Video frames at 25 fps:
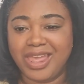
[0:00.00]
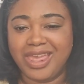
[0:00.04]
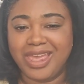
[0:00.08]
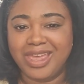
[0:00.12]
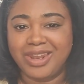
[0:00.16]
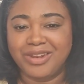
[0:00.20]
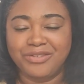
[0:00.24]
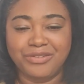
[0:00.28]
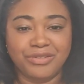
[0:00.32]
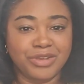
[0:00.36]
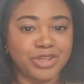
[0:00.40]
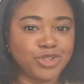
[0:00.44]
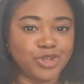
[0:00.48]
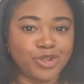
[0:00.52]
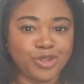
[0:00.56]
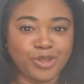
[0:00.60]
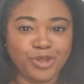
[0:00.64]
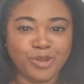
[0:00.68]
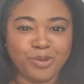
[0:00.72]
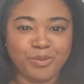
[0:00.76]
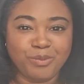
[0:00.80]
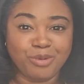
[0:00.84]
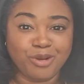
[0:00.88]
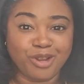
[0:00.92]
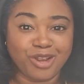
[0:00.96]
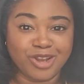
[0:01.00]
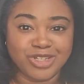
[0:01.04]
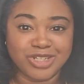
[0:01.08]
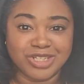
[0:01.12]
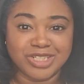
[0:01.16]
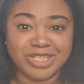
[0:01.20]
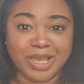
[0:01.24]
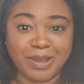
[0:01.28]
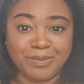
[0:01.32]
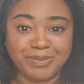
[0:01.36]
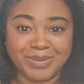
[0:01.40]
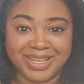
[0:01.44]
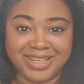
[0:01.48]
an official
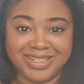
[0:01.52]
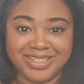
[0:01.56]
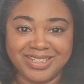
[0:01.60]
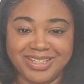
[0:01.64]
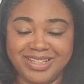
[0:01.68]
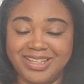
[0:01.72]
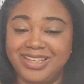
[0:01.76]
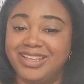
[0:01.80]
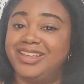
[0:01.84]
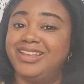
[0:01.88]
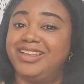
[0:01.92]
project update.